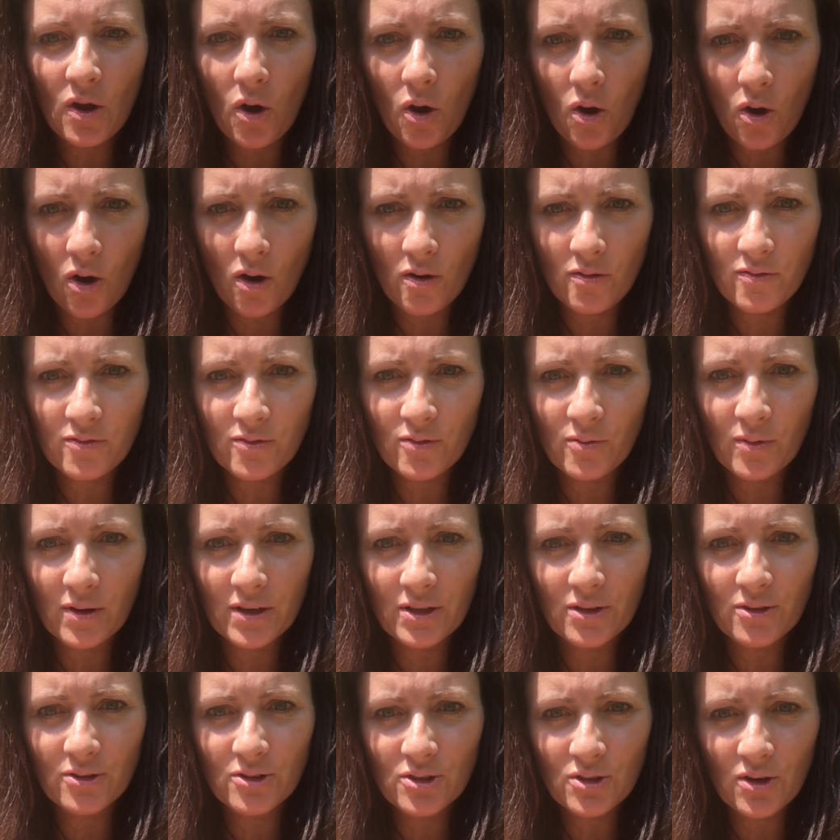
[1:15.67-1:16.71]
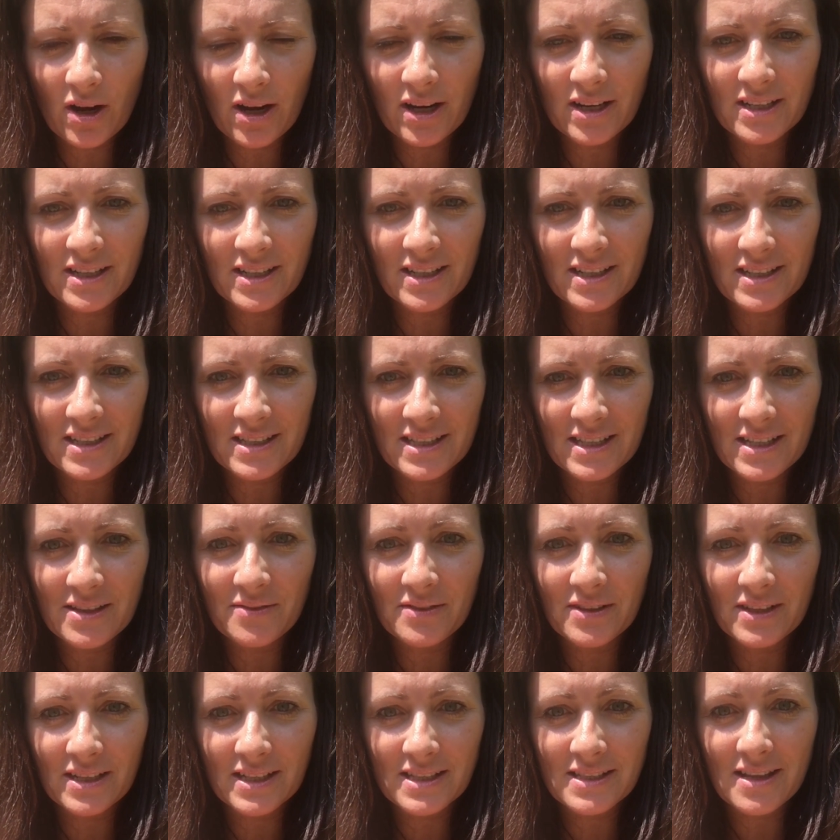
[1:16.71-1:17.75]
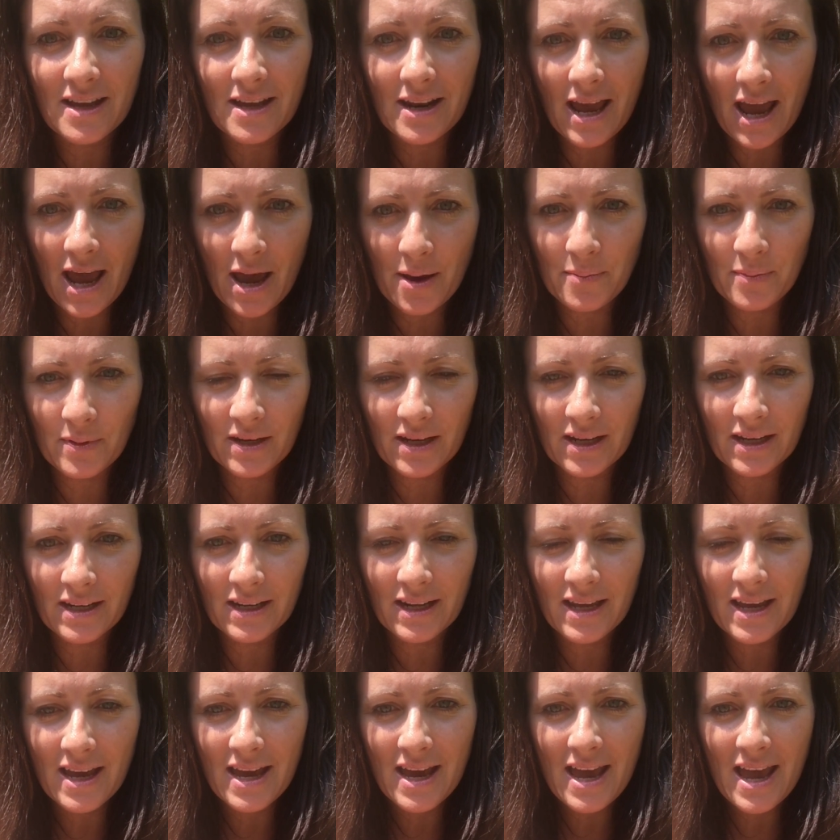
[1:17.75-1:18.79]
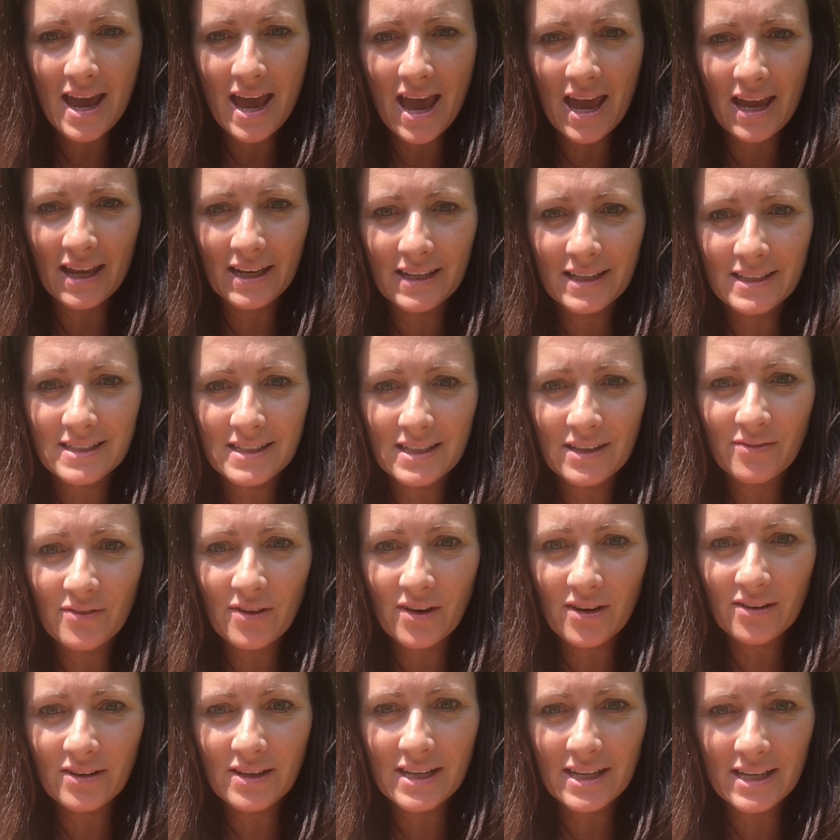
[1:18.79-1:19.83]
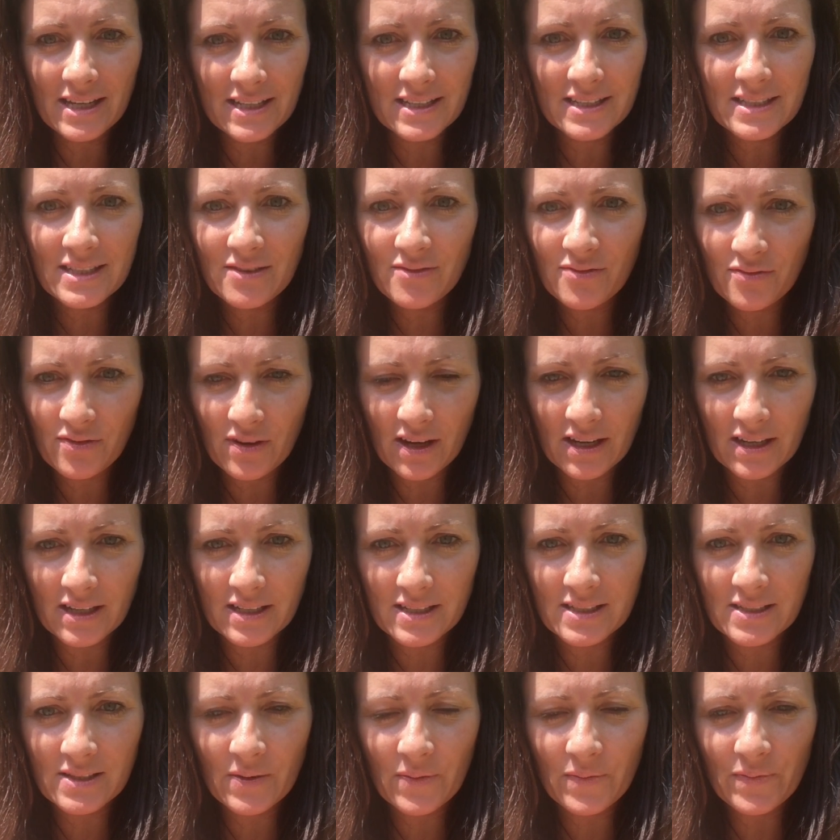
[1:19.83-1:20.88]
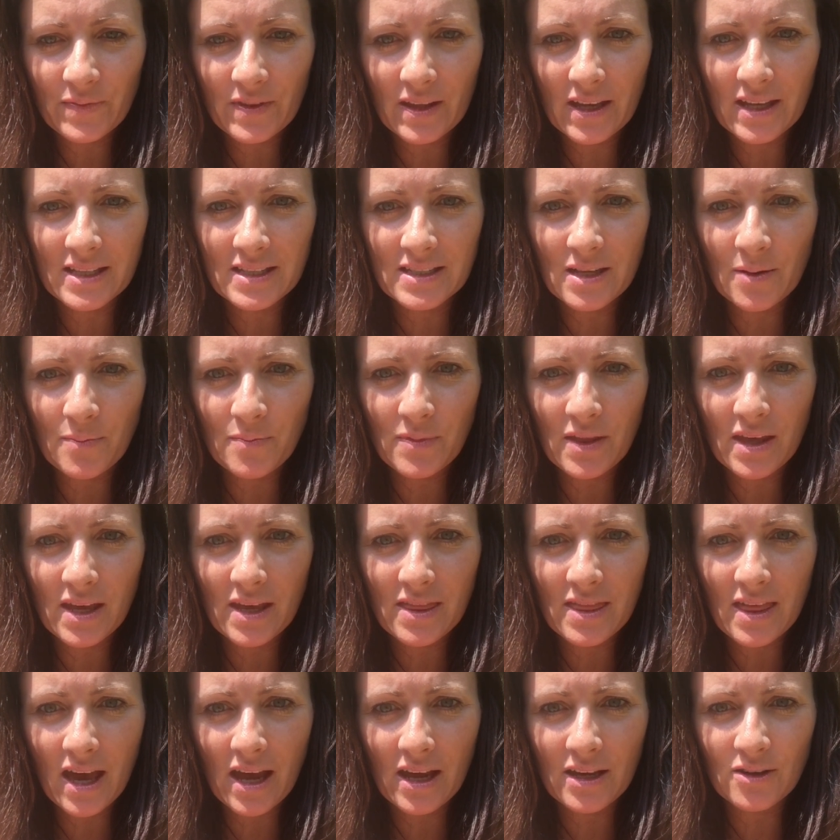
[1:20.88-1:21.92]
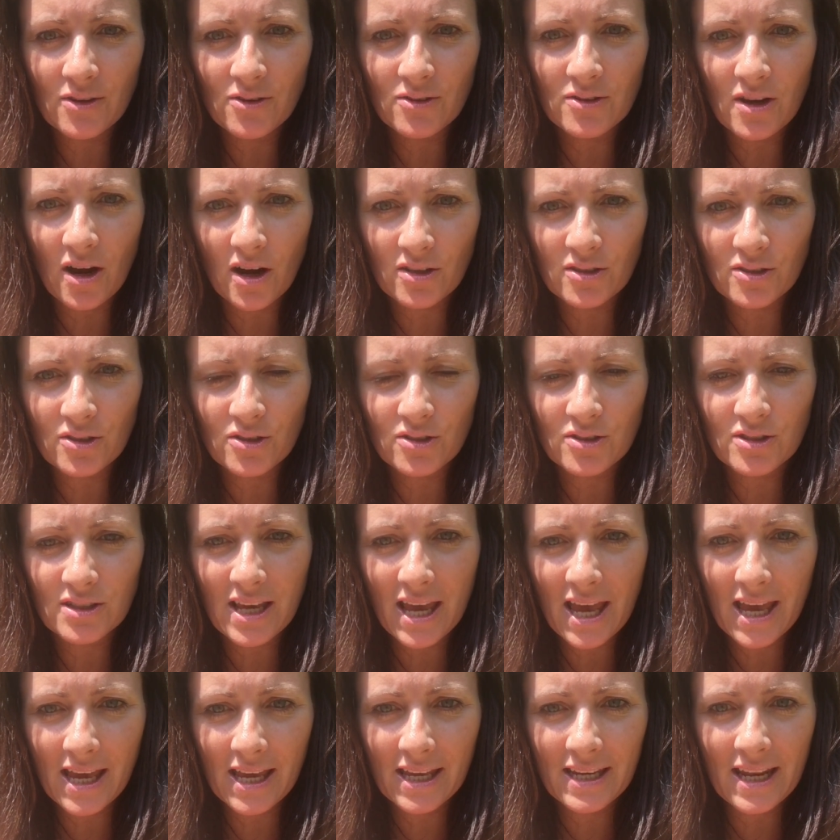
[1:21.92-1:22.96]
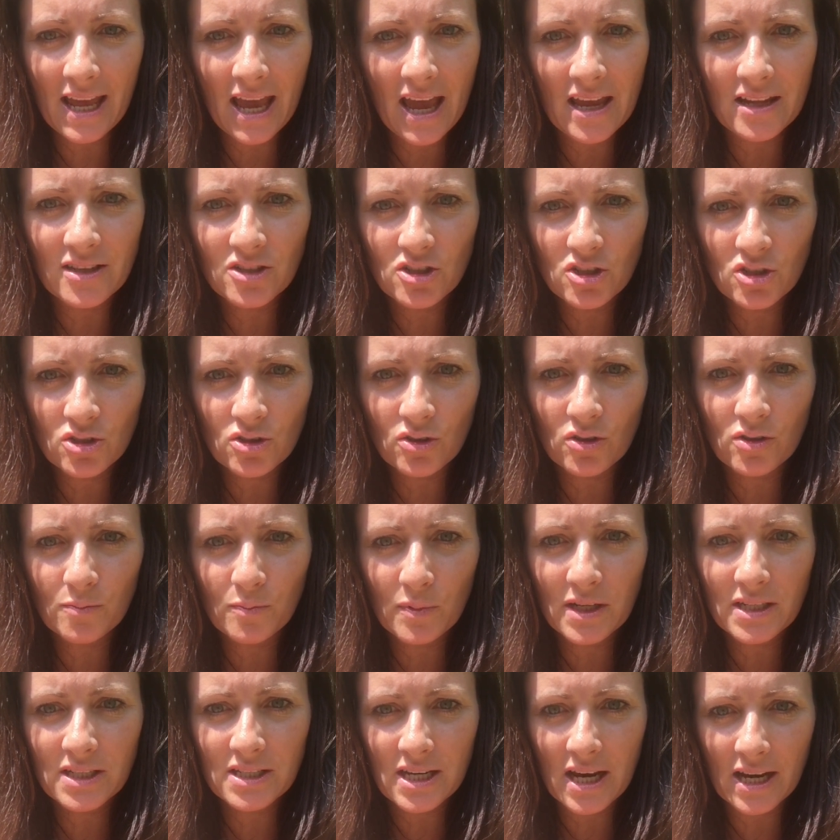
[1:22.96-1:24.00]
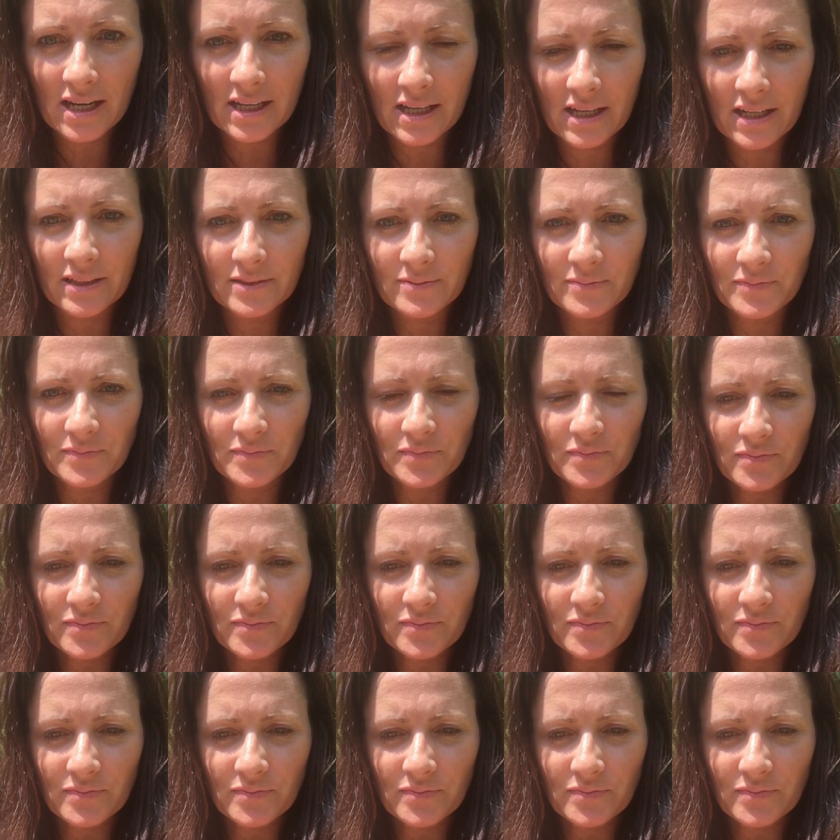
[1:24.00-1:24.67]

off when you're trying to conceive and it's not happening. And it's a very easy fix. It's something that your doctors can and should be checking.